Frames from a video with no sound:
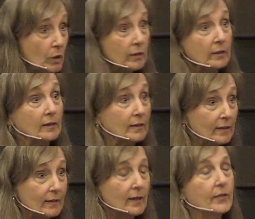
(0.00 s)

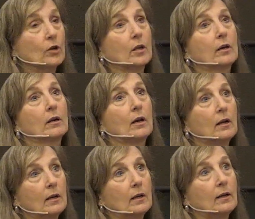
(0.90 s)
And they're like,
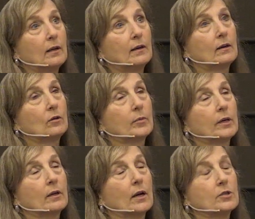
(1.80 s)
oh
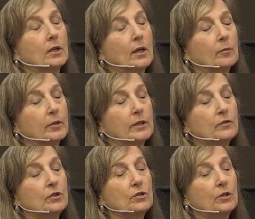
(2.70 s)
my gosh, I can't believe
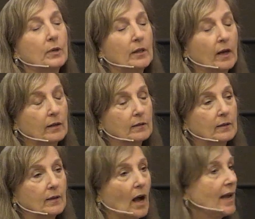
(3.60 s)
she's doing
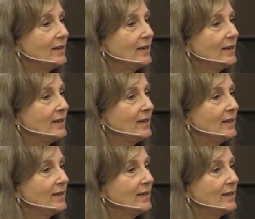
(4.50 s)
that.